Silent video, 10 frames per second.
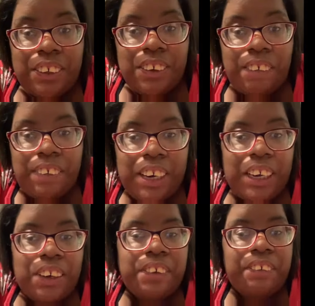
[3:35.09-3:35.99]
You don't
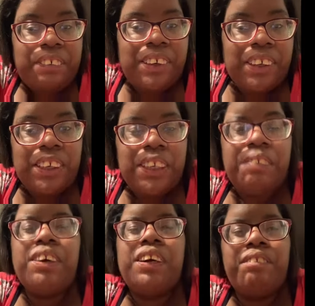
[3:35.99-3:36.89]
find good friends.
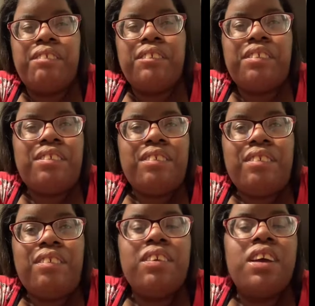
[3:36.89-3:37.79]
But
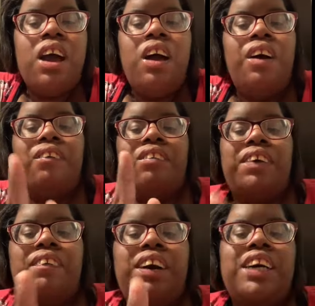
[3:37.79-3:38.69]
when
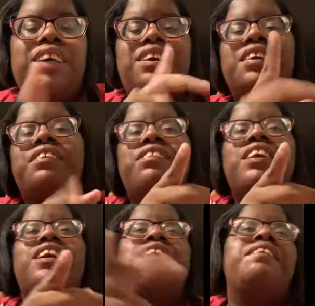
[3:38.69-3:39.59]
you find some good
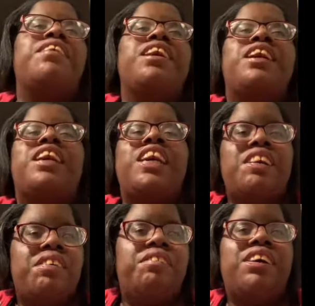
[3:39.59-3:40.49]
friends, you better
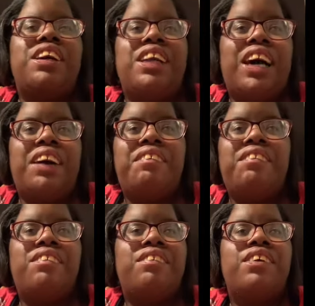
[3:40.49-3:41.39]
keep them in your life.
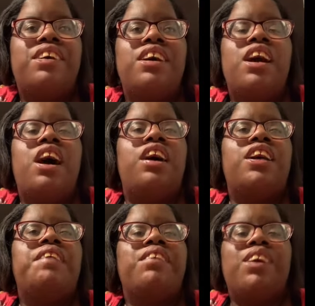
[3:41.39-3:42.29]

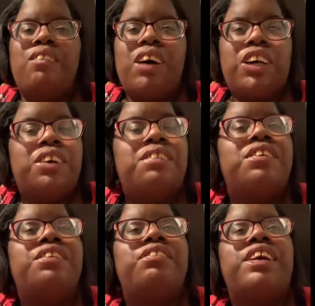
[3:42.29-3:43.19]
You better watch over
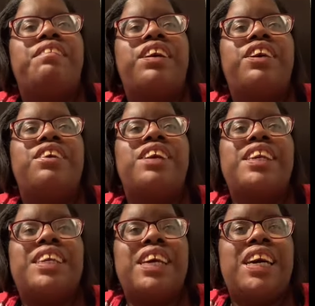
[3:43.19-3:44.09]
your friends. Make sure they're
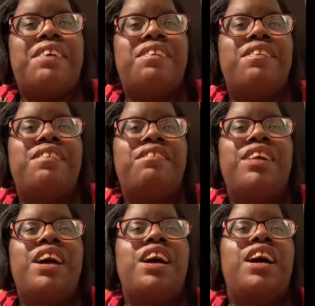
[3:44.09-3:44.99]
safe.
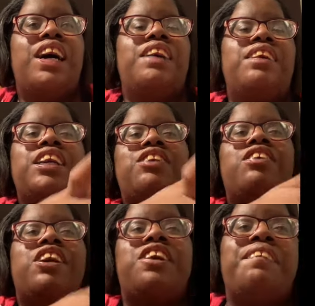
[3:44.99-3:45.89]
If they
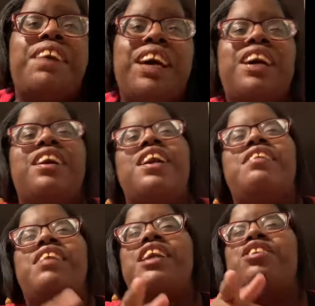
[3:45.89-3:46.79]
scratch your back,
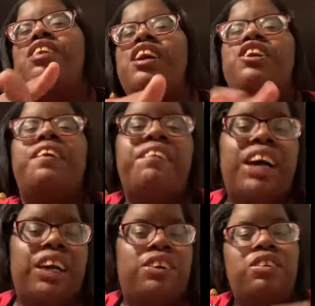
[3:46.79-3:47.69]
you scratch their back.